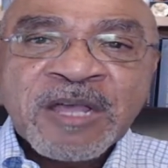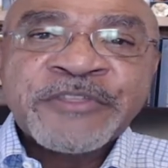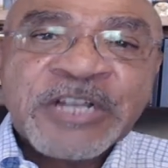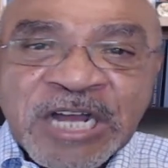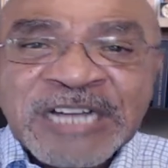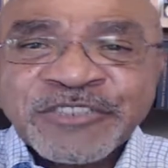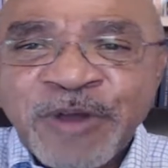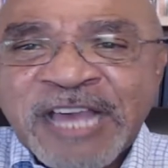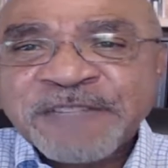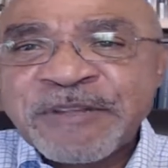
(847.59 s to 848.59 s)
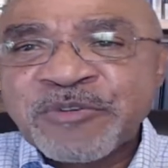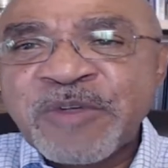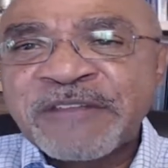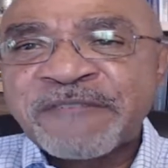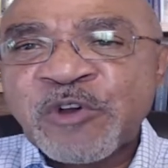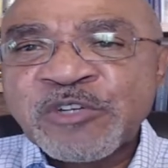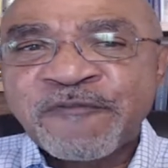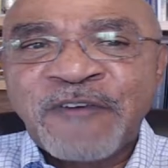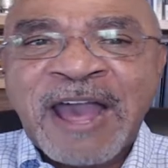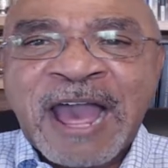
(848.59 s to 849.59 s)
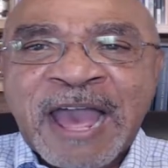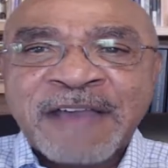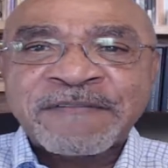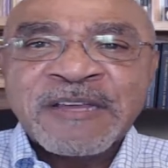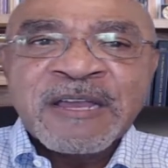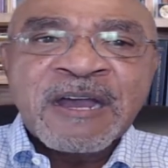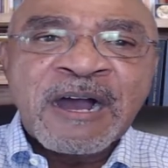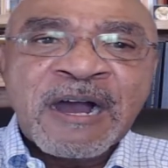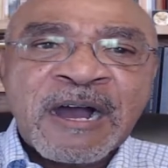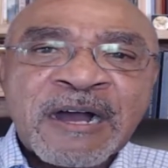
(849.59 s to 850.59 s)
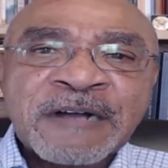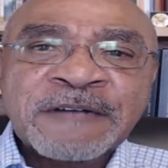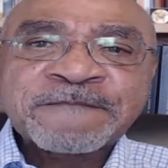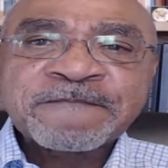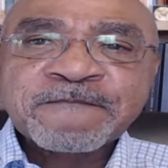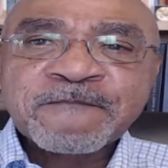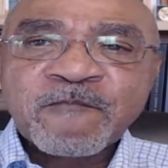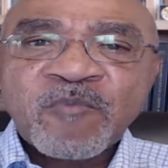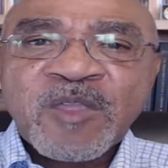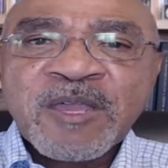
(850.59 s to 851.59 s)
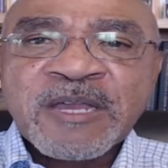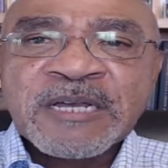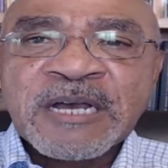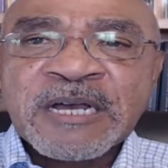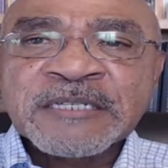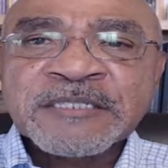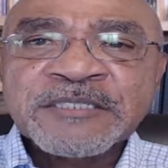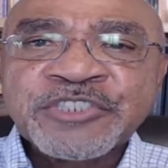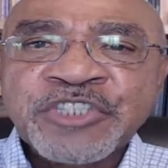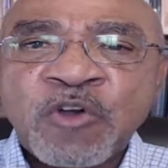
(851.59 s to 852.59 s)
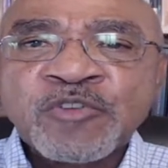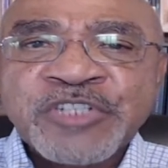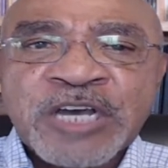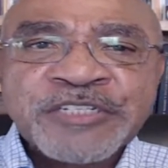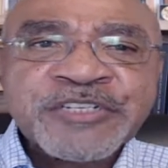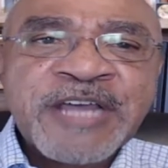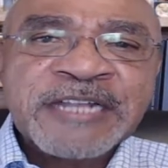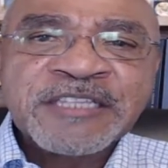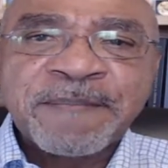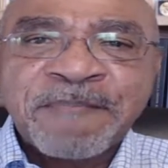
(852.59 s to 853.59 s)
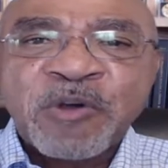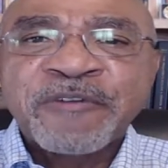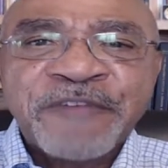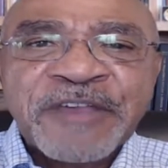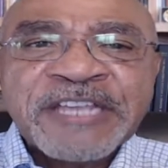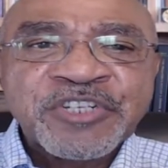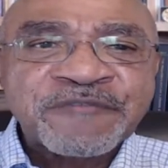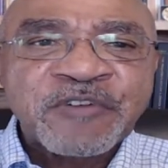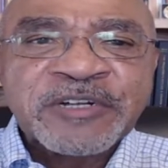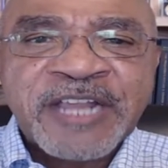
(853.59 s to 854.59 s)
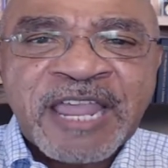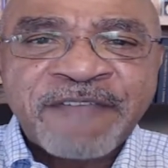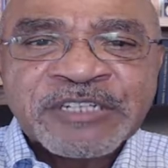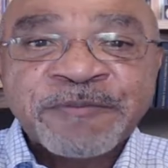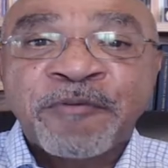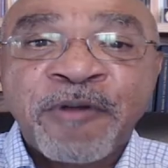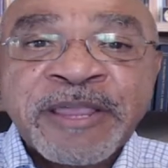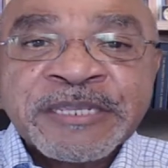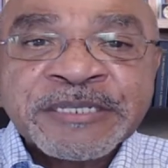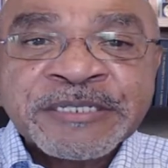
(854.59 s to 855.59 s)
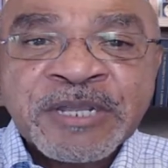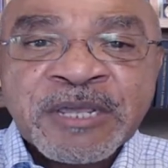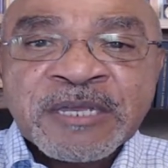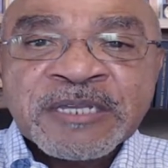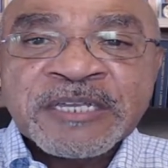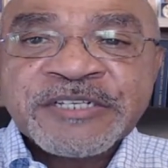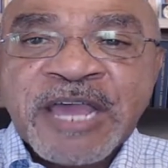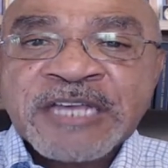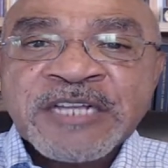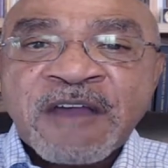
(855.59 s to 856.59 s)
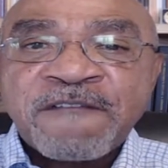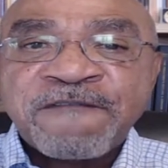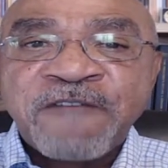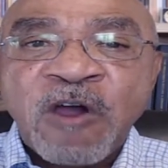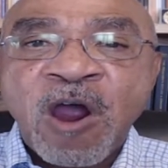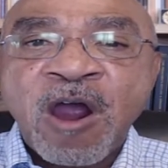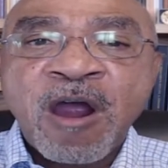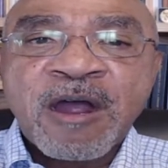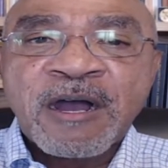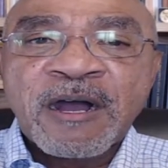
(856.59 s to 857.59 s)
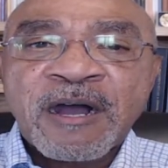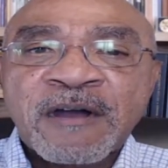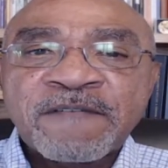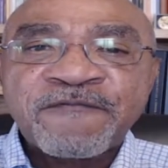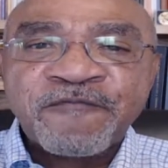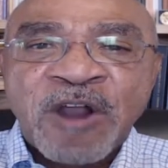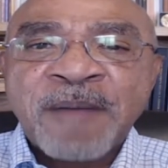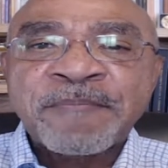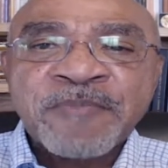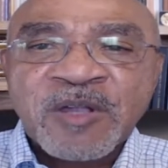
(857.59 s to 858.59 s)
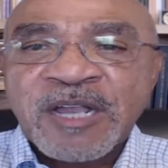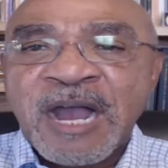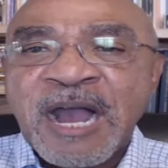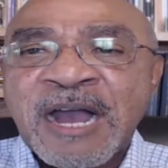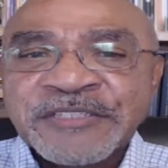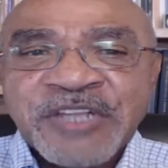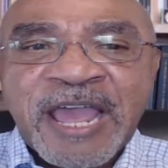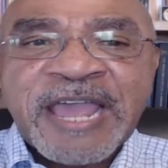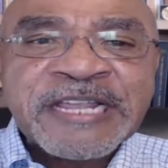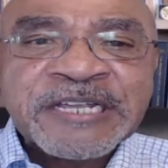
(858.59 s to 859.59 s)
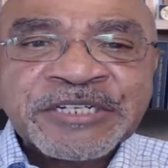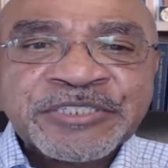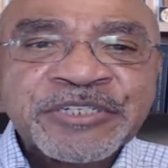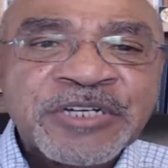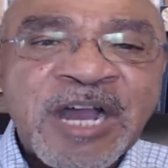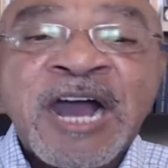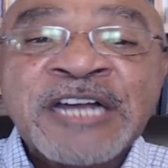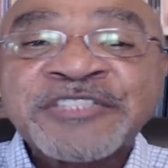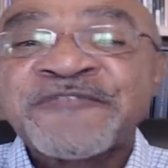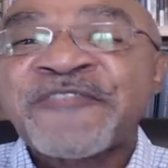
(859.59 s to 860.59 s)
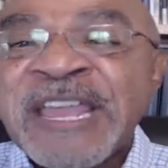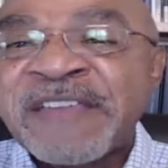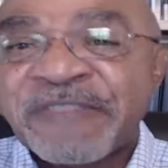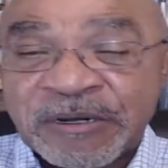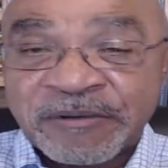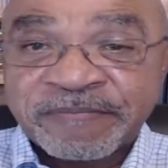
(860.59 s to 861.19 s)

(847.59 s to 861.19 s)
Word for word: The contrast between verse 5 uh, uh, shows us that the motivation for David's praise, it says, for, uh, uh from God's anger to God's favor,